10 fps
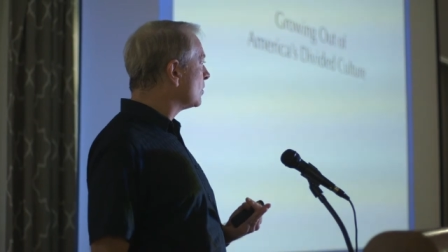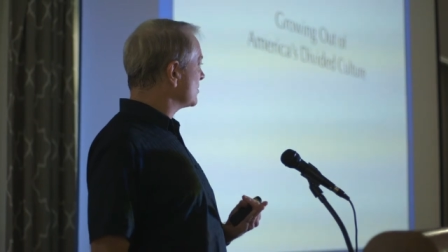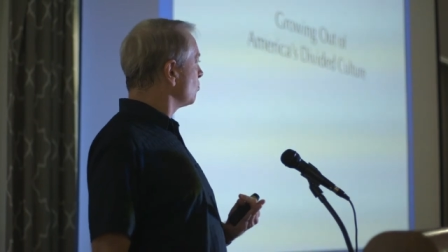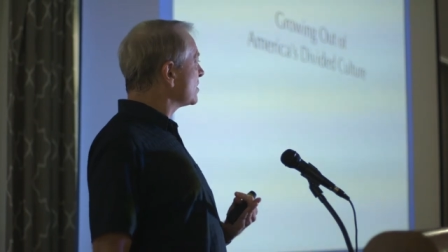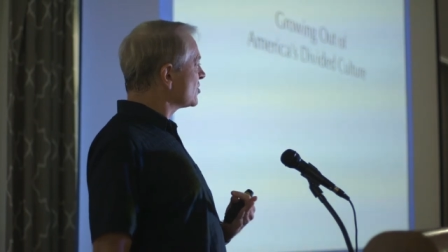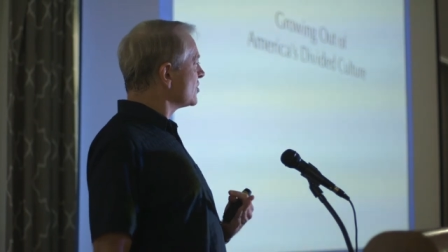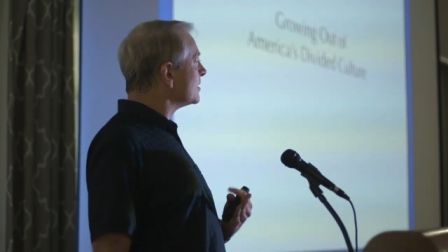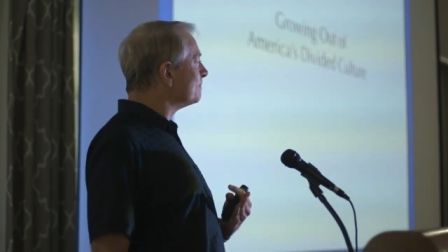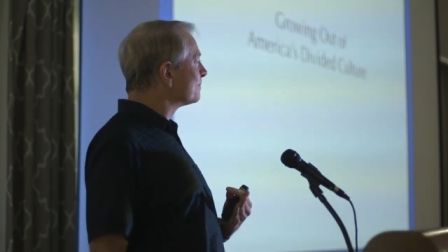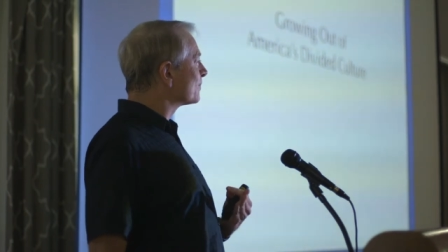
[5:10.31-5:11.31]
what's, what's
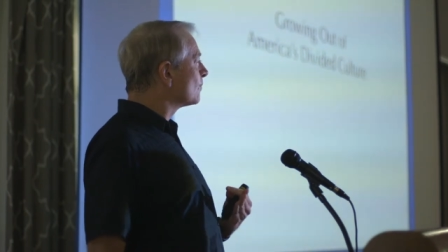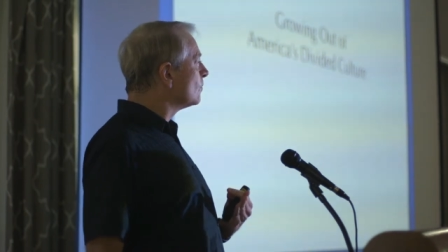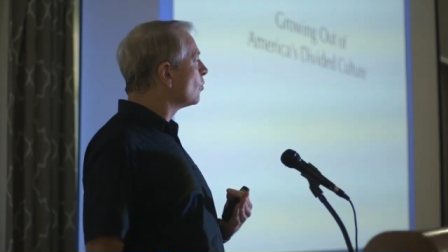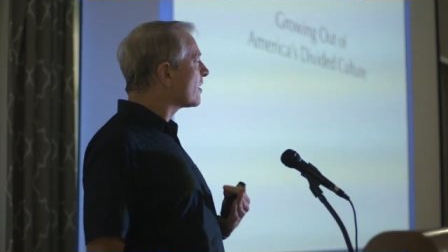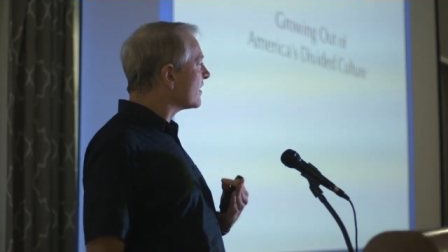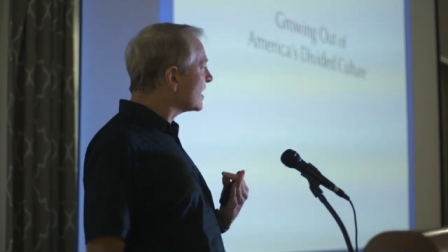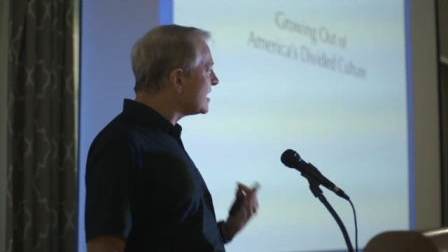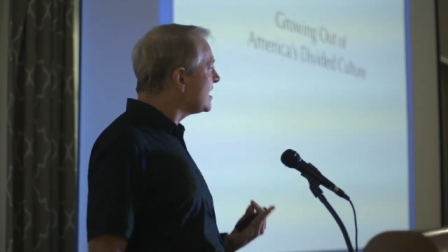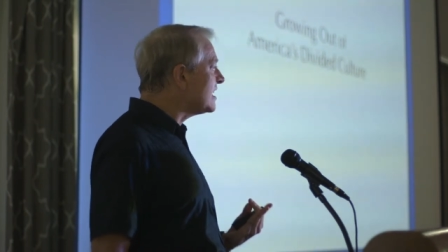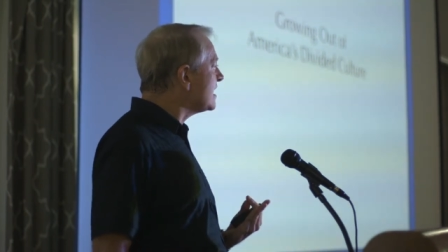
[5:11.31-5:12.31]
the, what are the
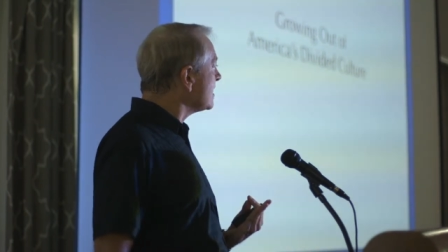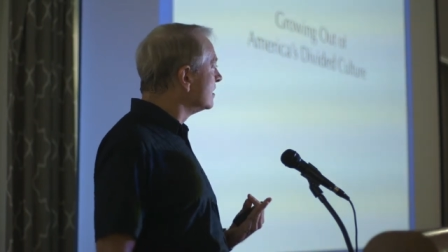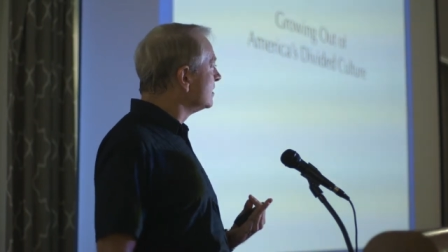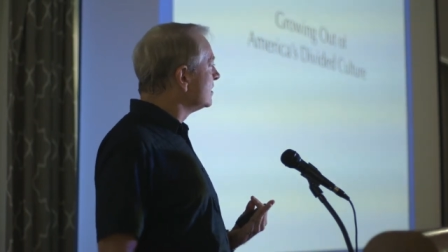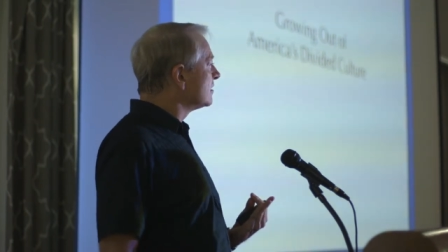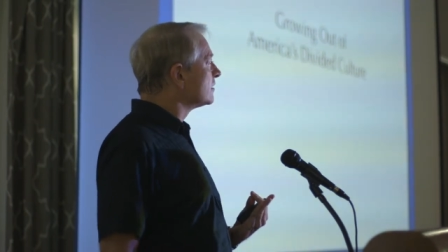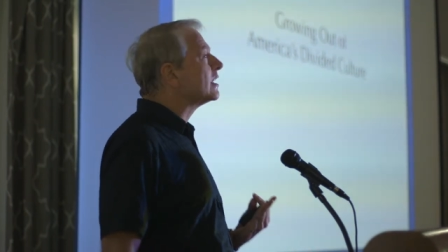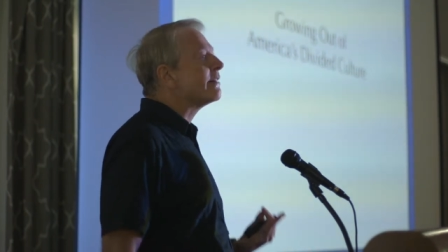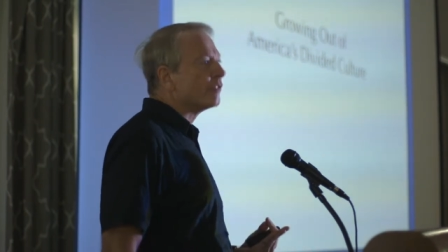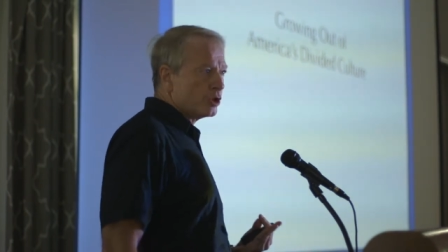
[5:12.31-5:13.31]
key
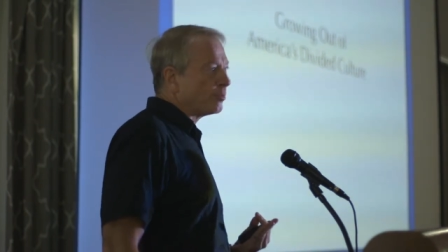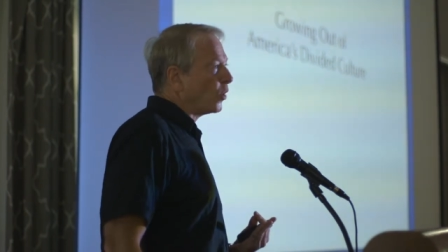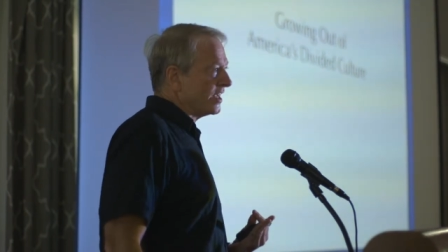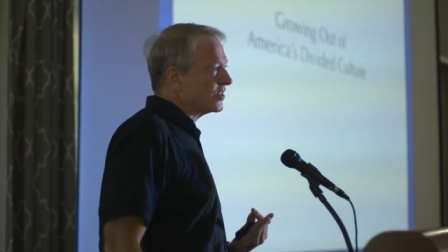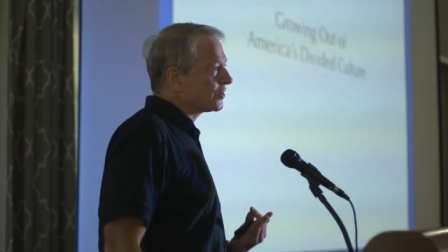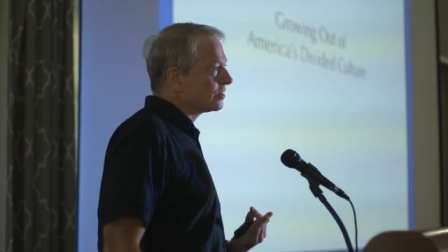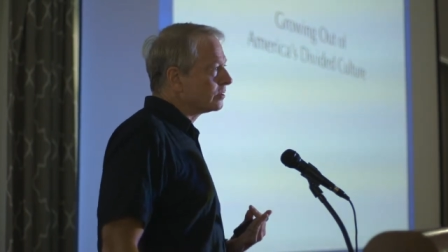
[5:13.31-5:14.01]
leverage points